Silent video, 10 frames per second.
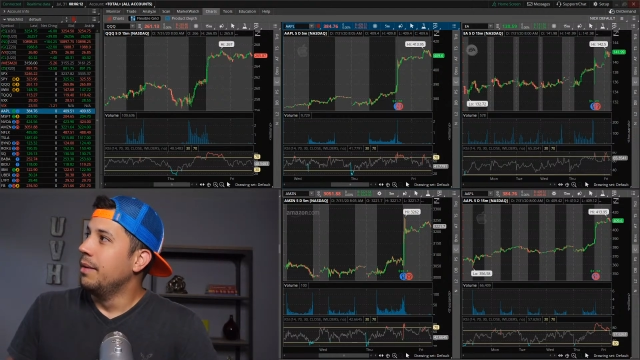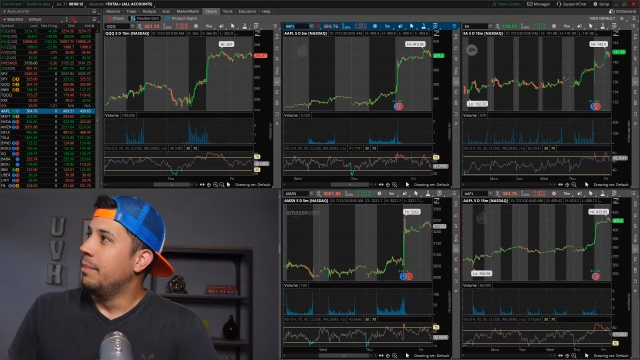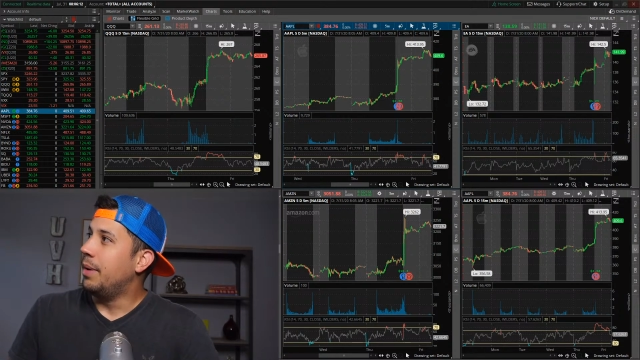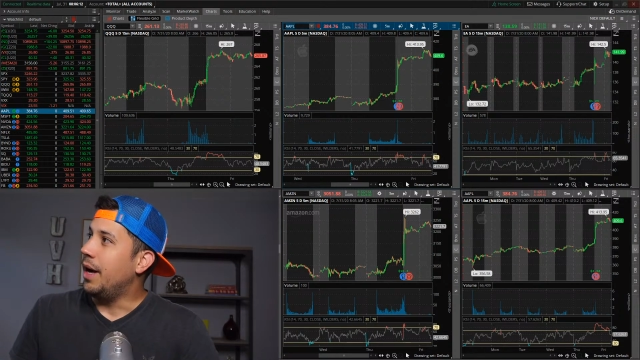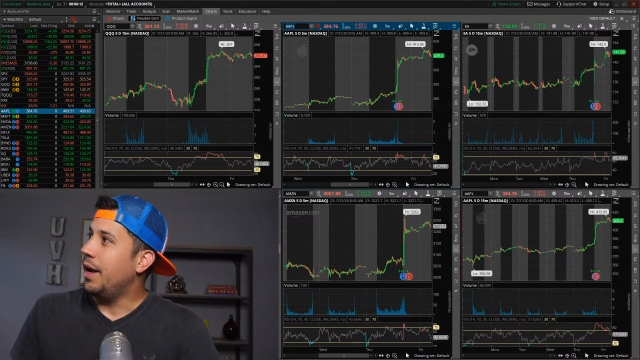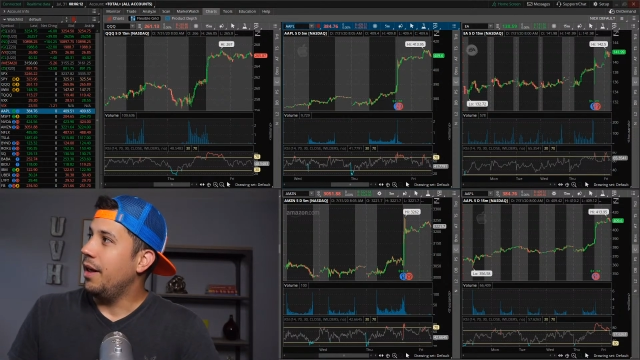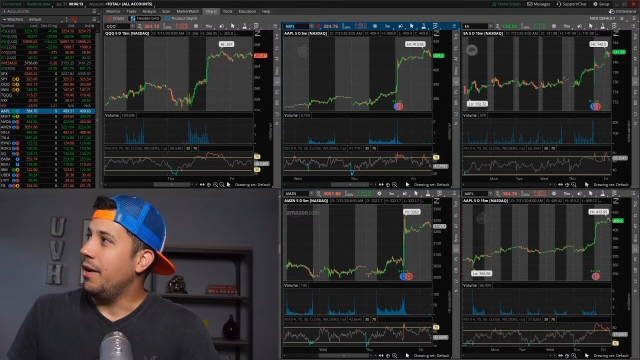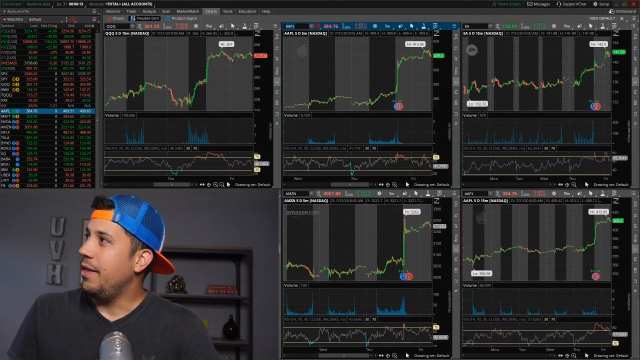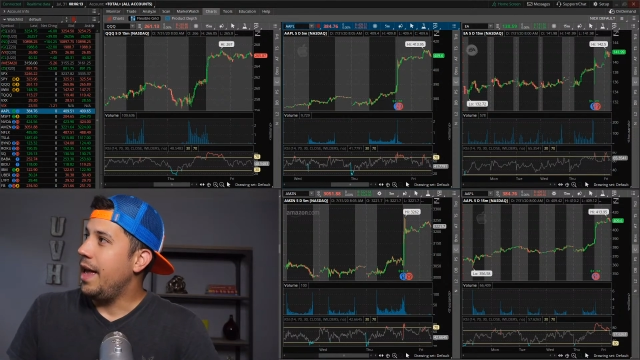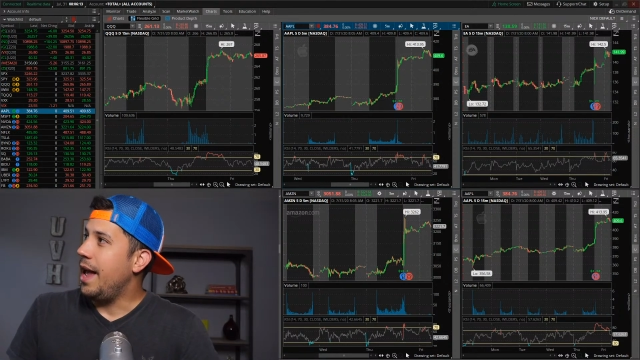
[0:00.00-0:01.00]
But other
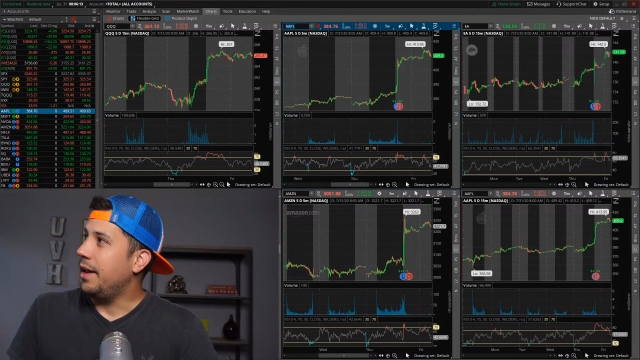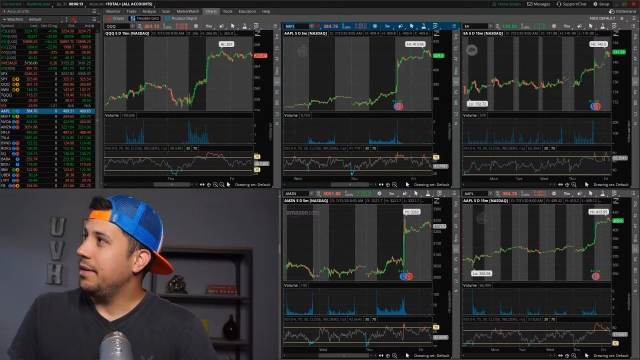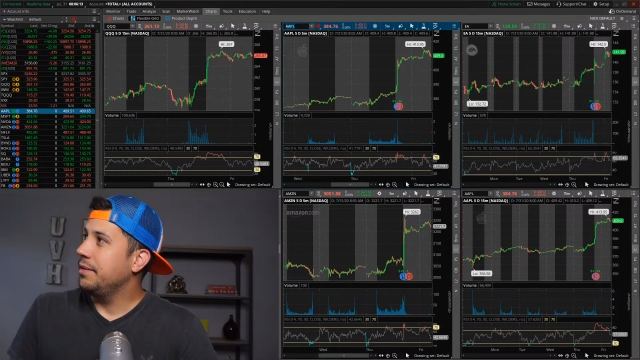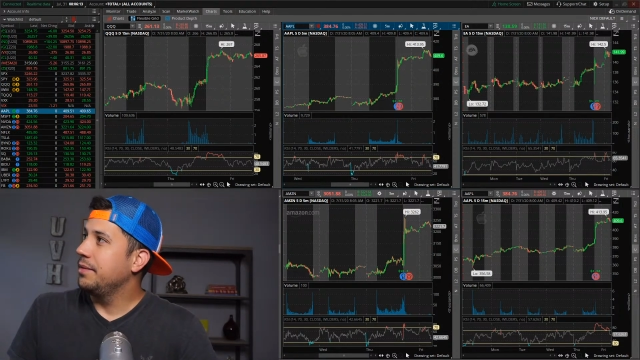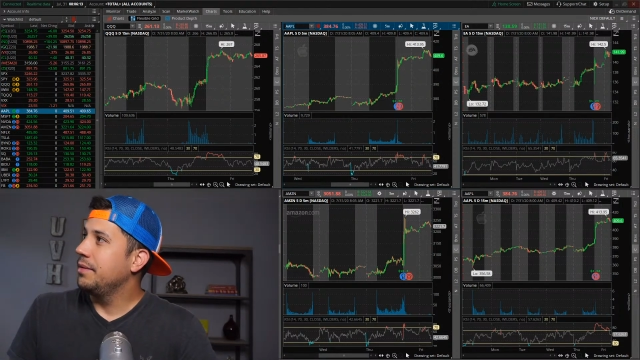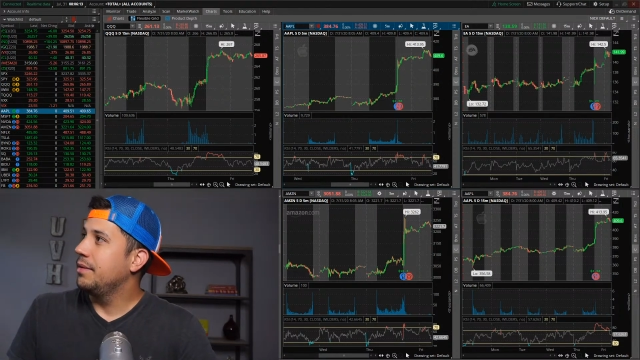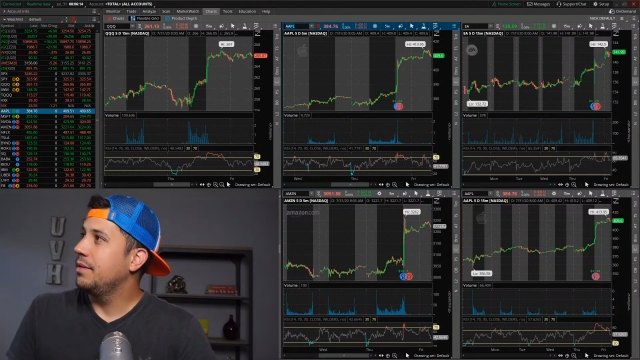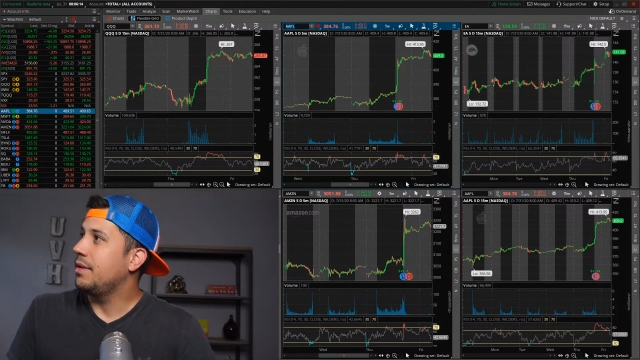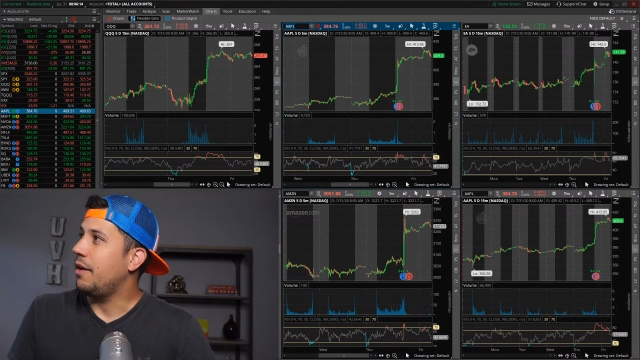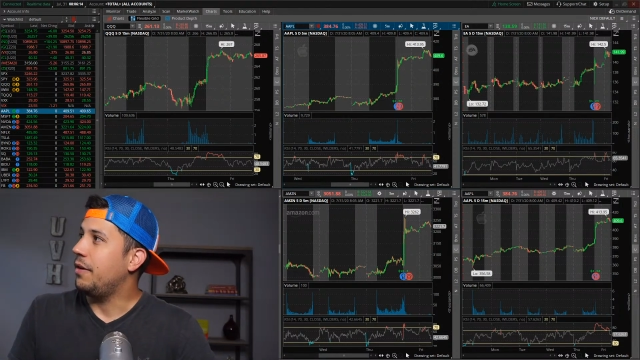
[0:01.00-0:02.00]
than that,
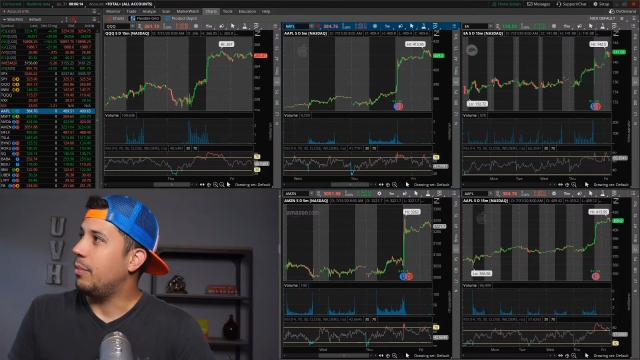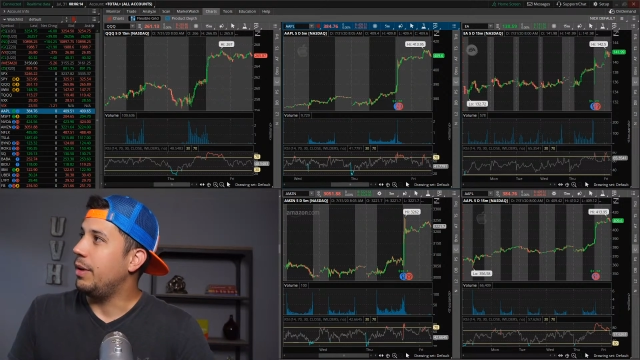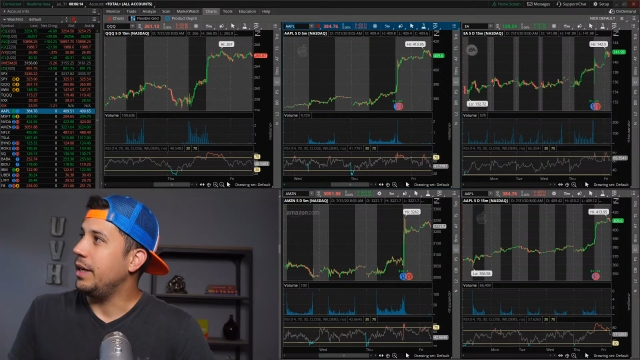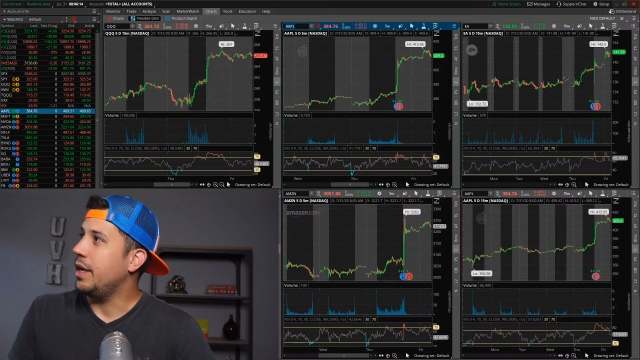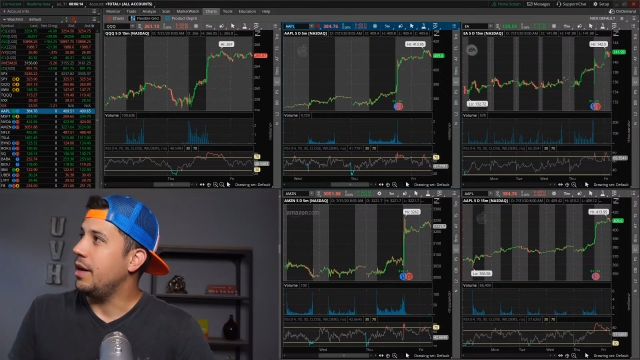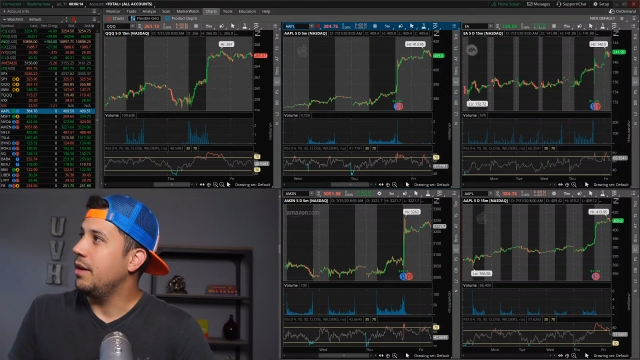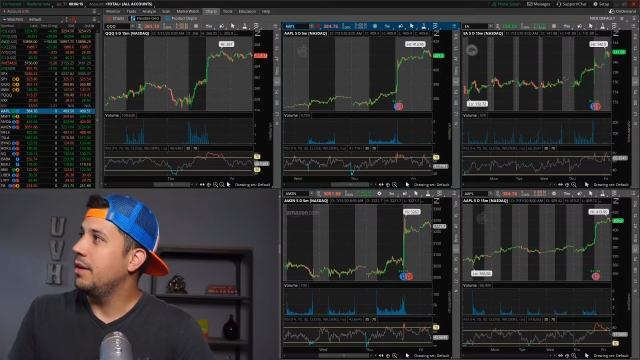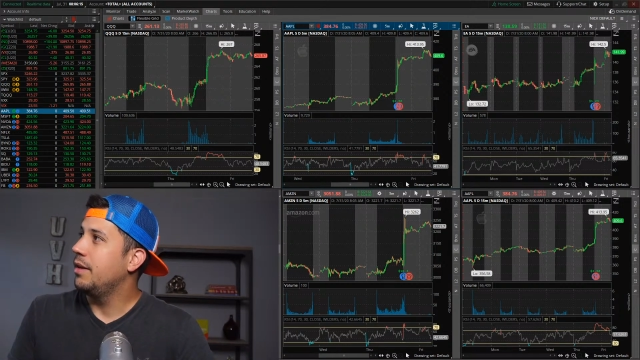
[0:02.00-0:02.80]
I feel pretty good.